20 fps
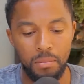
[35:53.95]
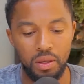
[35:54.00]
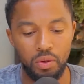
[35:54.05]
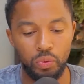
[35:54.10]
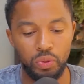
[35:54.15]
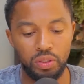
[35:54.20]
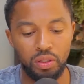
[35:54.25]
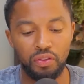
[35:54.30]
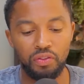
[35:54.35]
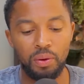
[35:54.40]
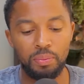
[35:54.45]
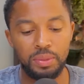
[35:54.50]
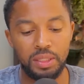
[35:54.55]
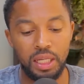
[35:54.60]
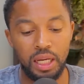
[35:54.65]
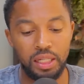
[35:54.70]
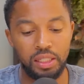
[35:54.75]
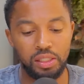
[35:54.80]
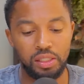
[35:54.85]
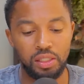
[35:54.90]
We started from
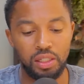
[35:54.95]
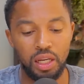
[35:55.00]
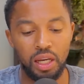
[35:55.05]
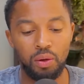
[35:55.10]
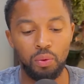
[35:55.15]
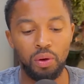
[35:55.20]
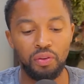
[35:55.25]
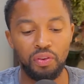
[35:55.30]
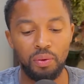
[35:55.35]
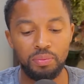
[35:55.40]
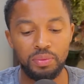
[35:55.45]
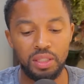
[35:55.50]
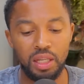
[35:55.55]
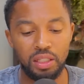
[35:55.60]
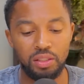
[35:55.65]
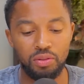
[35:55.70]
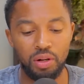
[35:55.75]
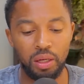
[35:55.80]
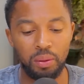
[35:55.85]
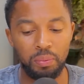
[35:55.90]
touch and went from
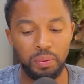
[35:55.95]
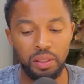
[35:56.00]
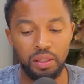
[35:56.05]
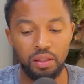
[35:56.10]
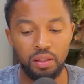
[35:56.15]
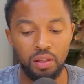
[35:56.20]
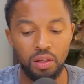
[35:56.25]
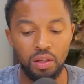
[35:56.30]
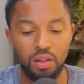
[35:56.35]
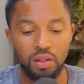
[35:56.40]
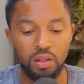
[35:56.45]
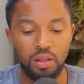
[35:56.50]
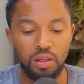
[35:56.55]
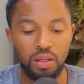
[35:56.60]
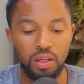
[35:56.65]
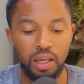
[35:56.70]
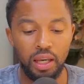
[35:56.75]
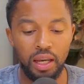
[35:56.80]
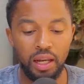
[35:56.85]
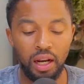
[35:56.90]
touch rugby,
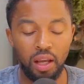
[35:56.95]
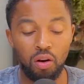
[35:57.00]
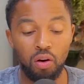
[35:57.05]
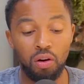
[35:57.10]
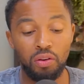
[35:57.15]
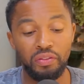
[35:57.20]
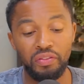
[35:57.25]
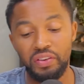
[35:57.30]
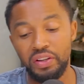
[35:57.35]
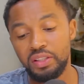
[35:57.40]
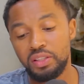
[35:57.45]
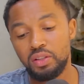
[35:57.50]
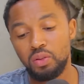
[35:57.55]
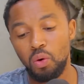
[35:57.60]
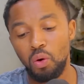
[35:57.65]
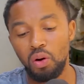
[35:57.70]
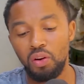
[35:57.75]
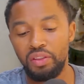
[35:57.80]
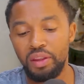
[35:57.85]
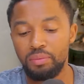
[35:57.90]
and I convinced
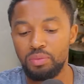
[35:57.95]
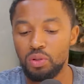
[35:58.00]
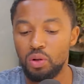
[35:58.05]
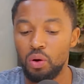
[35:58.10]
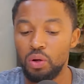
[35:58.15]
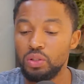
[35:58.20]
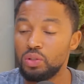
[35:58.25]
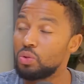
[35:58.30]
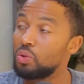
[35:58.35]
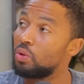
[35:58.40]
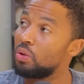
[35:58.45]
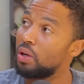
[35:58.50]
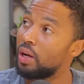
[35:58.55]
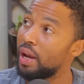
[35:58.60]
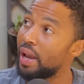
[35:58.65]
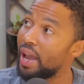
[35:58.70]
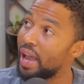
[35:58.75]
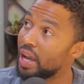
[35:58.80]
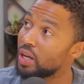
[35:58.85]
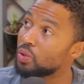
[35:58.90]
all of them to go into
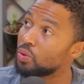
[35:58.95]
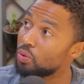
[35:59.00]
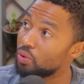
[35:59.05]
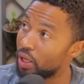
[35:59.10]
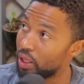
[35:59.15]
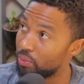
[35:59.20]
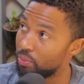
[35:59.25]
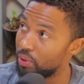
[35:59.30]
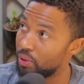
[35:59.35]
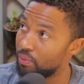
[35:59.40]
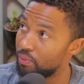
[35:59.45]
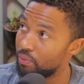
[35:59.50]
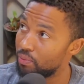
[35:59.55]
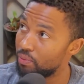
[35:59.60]
actual rugby.